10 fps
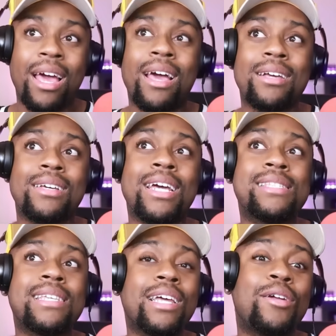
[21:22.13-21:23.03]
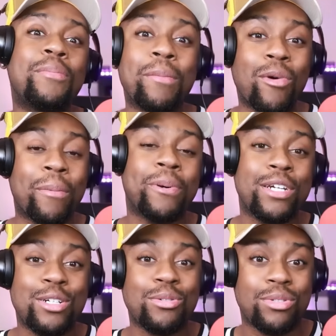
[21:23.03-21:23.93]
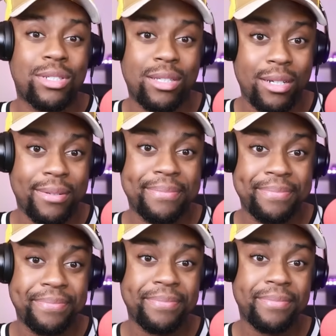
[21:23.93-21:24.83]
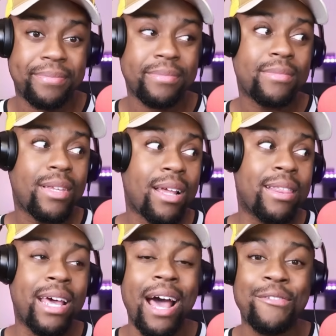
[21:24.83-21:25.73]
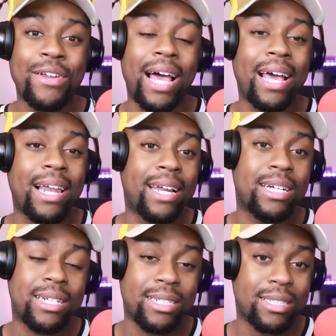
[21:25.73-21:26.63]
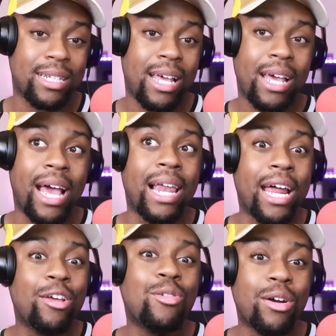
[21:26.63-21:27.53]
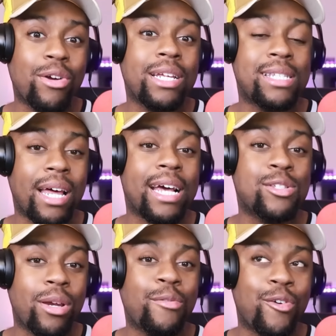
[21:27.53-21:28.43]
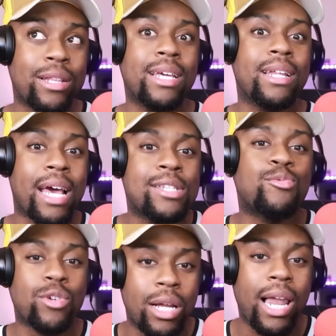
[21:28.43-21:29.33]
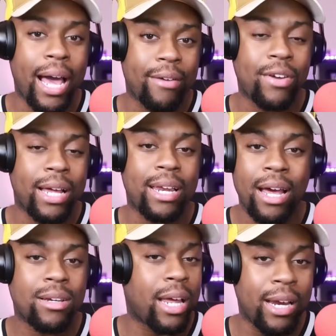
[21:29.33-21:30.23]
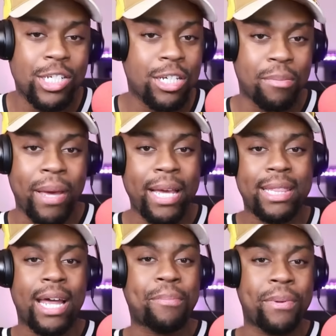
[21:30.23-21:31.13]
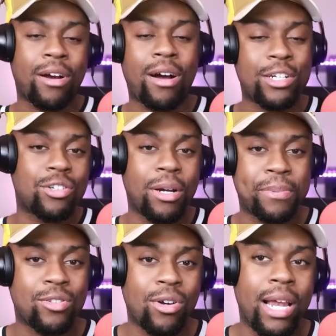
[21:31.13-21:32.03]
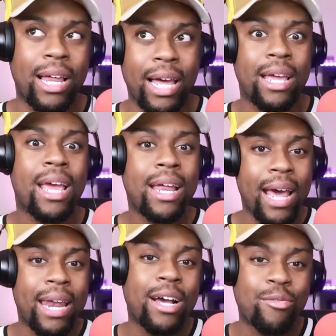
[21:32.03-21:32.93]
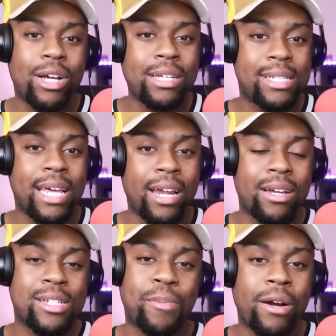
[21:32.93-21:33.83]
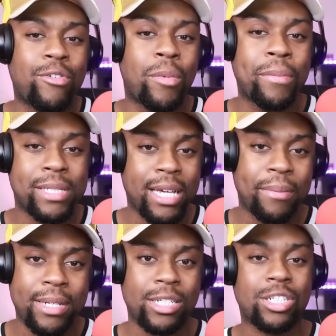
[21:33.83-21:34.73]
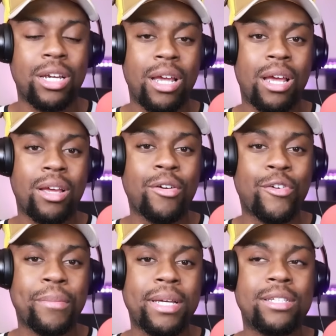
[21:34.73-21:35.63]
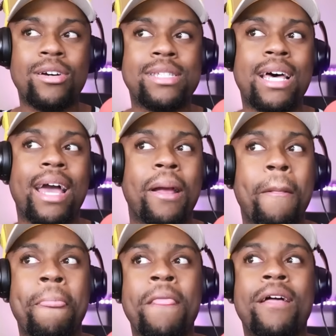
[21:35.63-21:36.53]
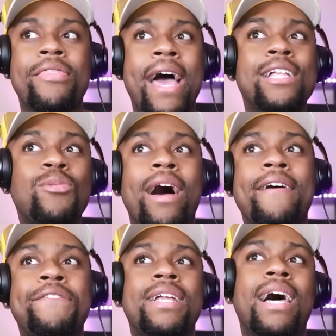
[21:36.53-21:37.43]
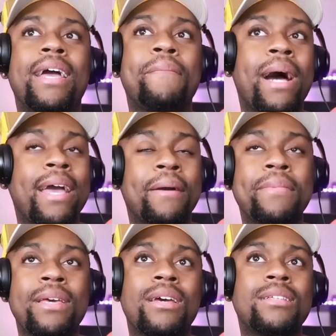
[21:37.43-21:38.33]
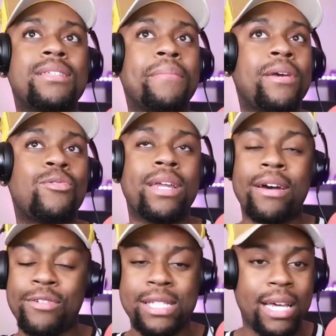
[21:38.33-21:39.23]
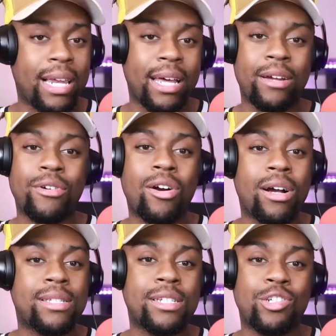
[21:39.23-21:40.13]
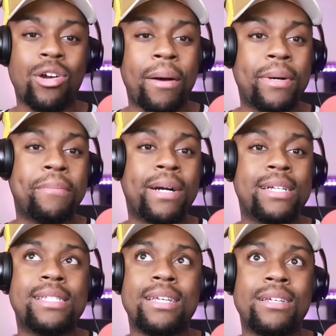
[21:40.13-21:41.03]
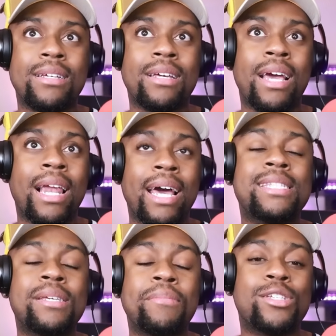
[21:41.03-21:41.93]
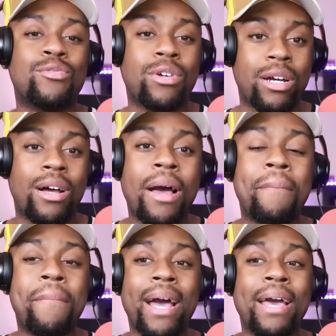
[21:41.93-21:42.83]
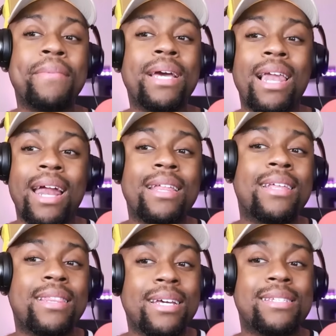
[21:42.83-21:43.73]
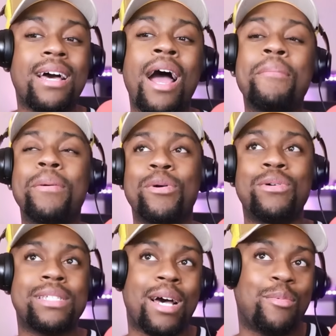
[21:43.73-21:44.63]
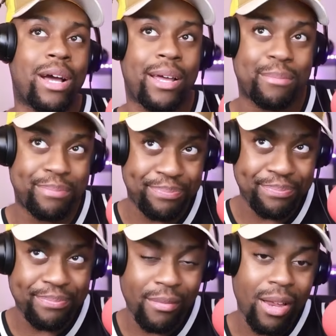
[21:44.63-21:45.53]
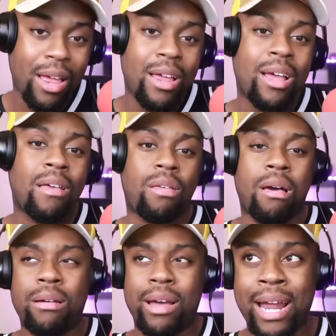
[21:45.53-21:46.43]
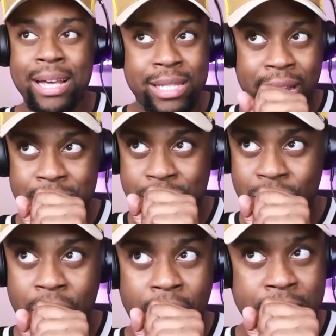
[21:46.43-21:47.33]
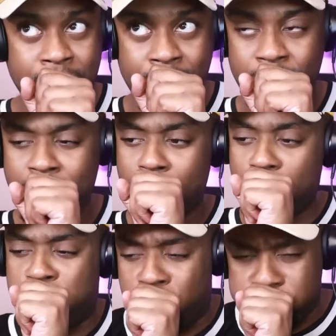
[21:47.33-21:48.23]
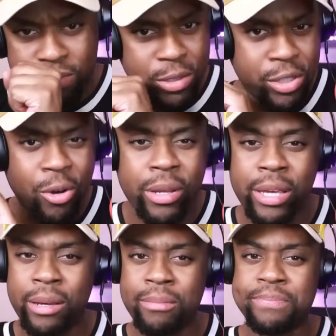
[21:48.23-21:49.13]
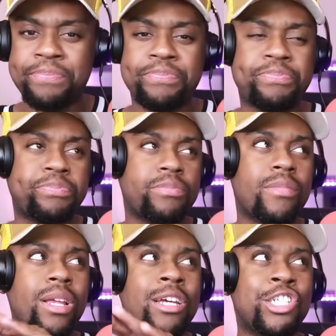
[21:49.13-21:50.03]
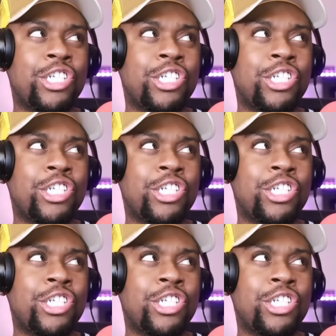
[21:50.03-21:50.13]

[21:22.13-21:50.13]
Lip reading: it's a little bit more produced than I feel like Atlanta is. Atlanta, you could really tell that 24 thing, that's real life. Like that, they didn't just make that up and conjure up a story. Like that nigga really said it on the spur of a moment type ish. You feel me? So it's like, that's why I feel like Miami to me will never see Atlanta in regards to drama, because Atlanta to me is real. Miami, a lot of the things I remember one time, right? And I say this story all the time. Suki, she